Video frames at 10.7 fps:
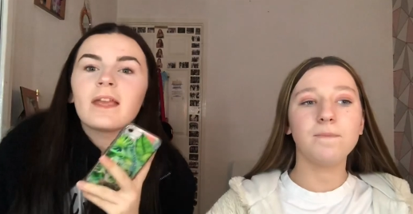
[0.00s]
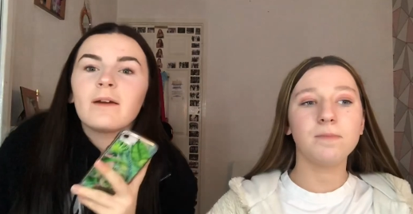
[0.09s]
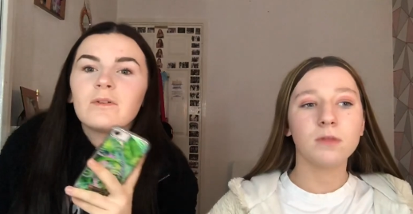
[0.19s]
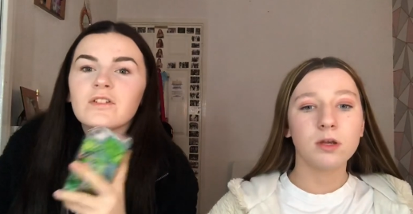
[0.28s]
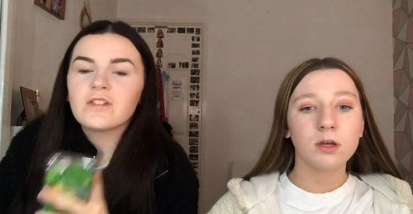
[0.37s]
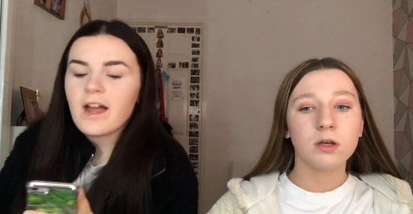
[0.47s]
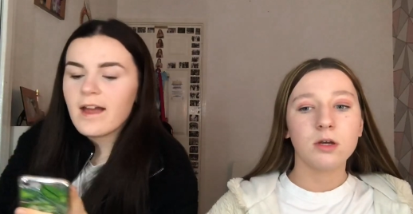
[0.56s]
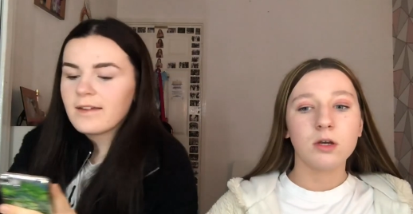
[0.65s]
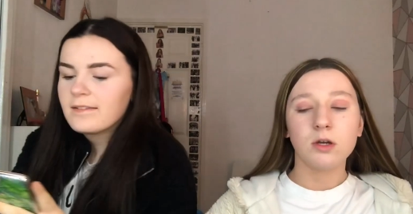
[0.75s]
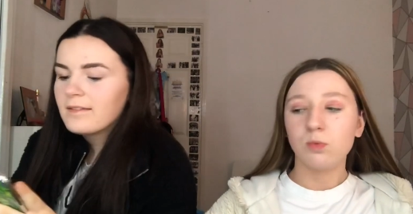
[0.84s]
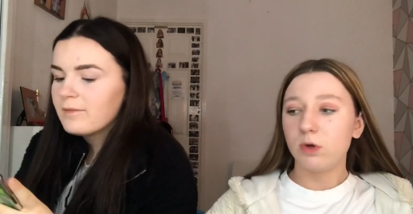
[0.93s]
Speaker 1: it was
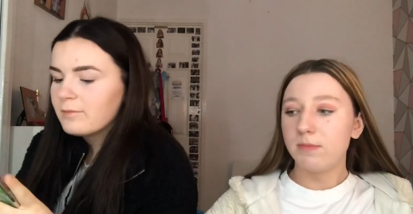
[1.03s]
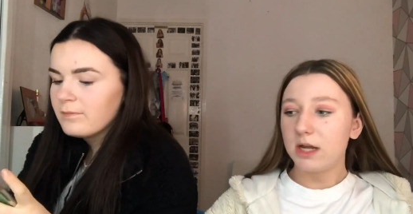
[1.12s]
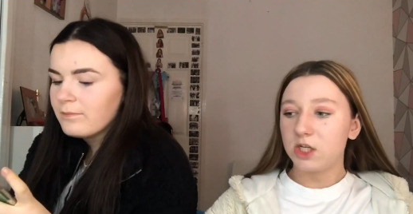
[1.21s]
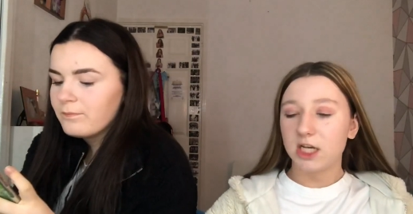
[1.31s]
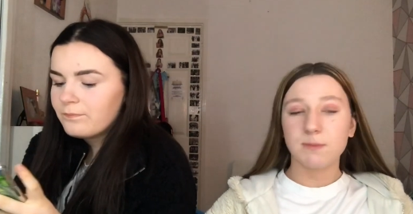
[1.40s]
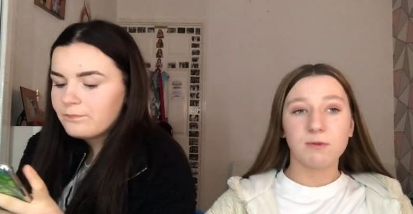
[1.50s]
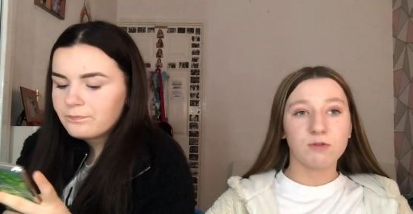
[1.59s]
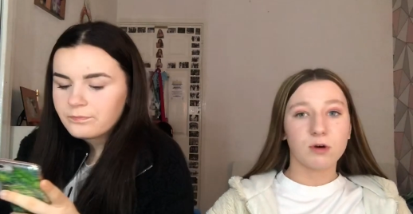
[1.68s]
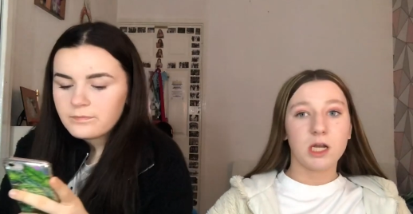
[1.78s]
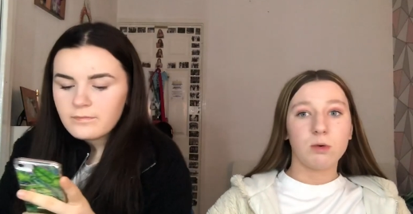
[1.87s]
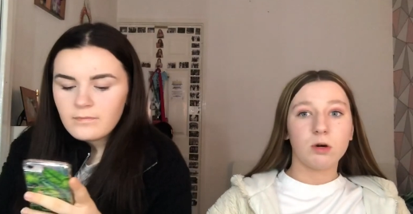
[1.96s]
Jess. We met Jess before
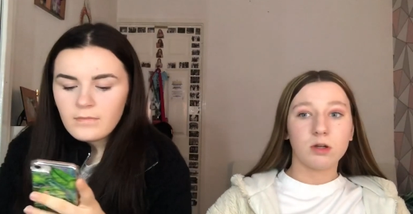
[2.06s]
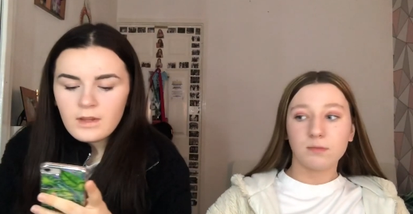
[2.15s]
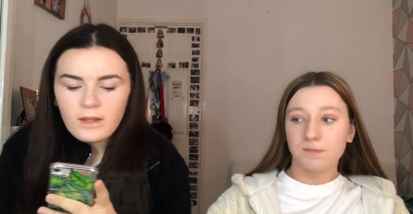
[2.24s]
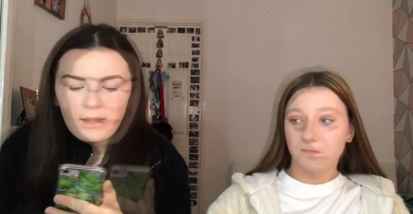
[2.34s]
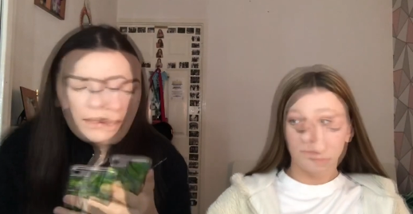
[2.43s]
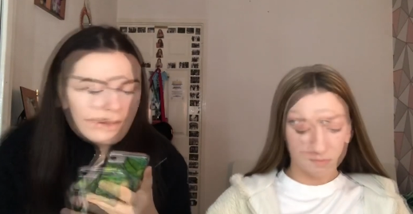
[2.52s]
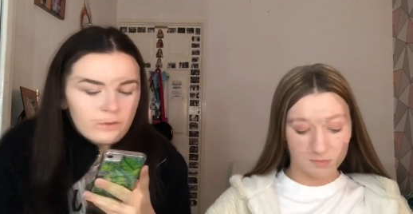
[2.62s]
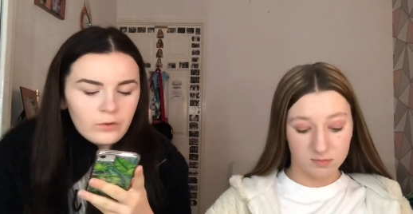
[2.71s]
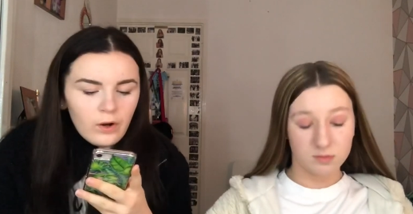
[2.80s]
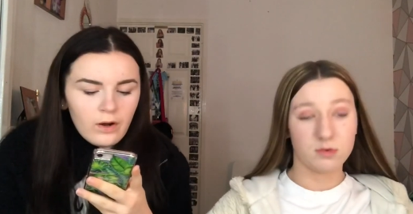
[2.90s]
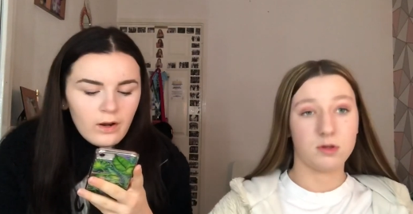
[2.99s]
anyone. Yeah.
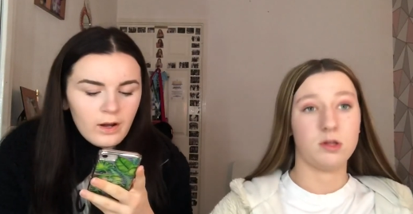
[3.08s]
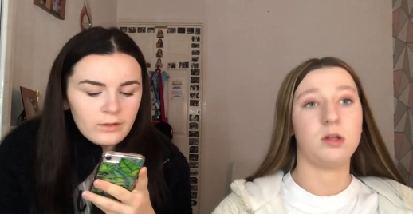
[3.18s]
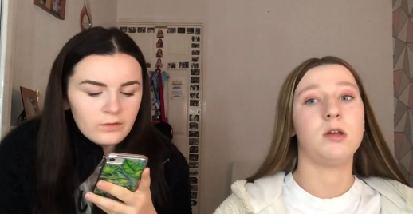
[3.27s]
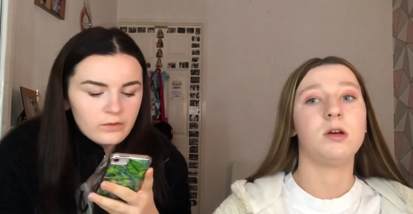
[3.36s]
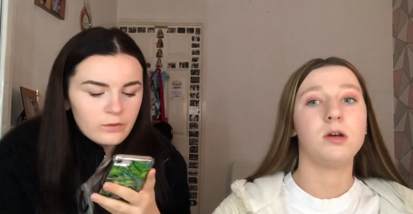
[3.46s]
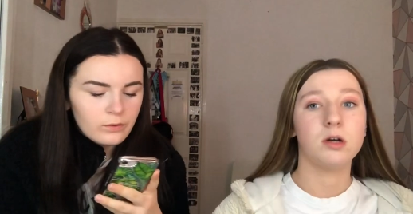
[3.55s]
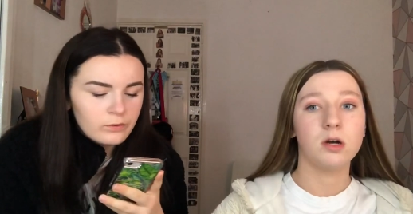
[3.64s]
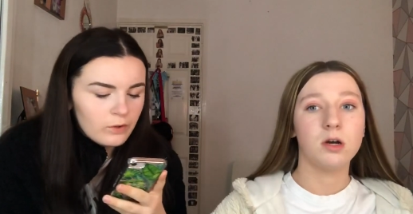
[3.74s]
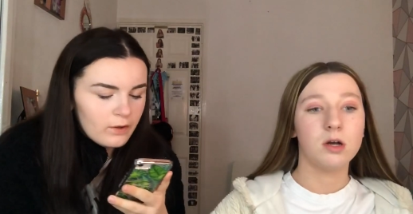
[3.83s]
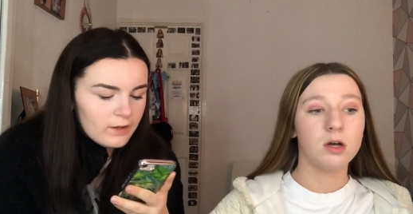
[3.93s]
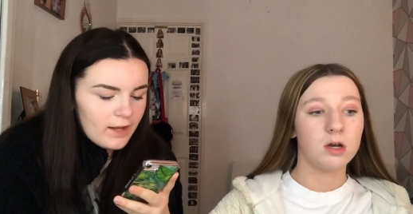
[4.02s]
Dot underscore
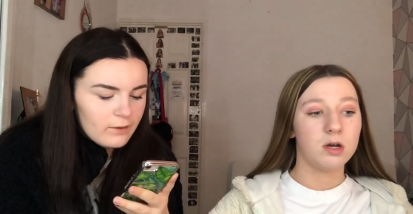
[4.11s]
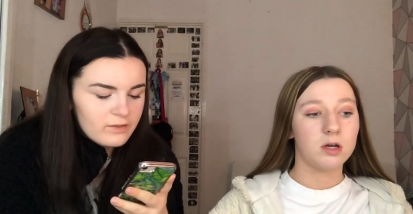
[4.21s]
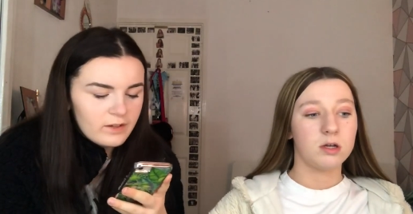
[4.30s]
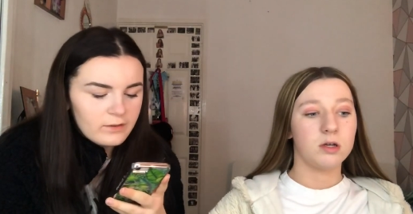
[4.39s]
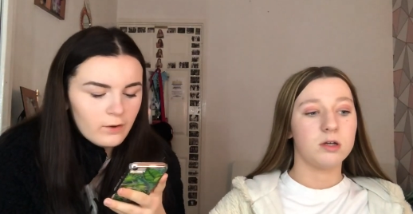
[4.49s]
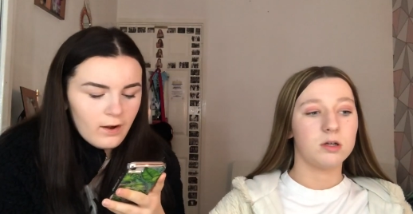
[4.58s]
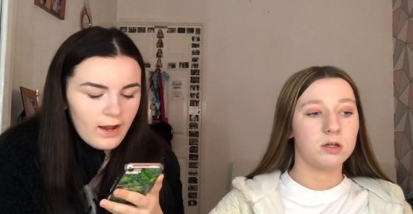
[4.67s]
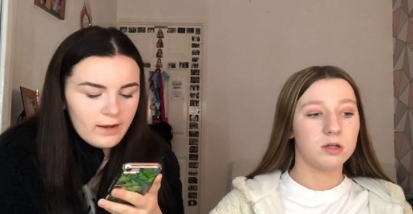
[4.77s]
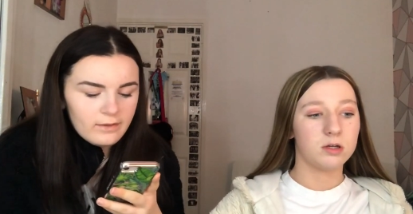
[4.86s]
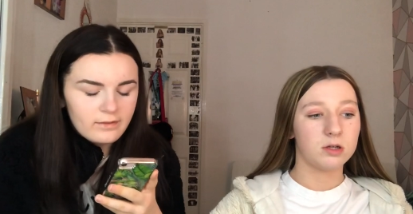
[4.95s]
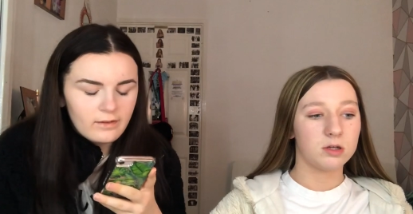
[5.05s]
dot Kelsey dot
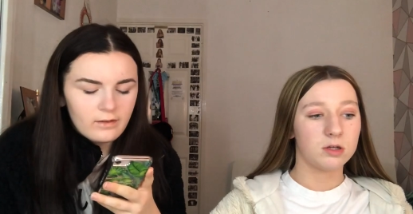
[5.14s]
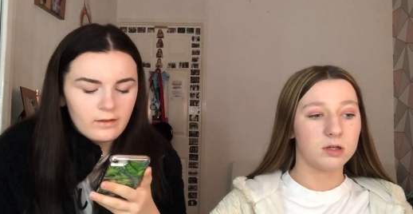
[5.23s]
X